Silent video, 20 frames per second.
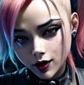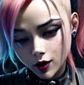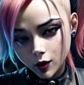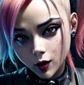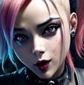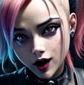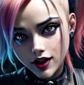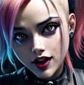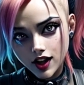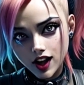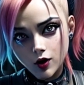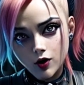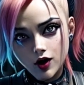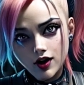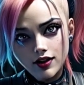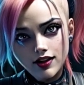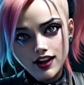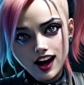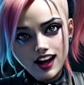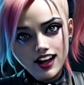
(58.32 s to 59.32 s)
Once you
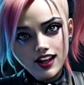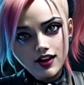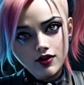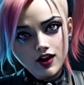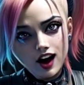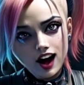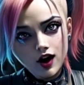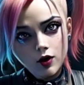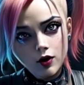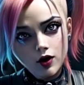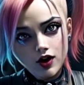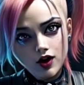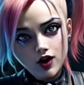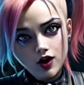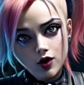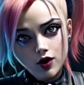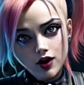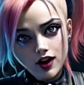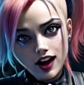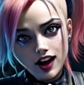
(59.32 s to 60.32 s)
are satisfied with your
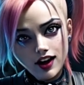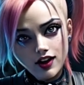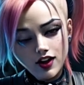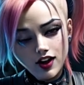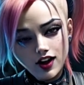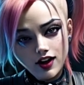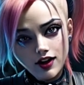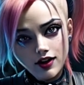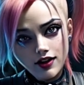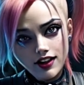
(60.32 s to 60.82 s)
creation,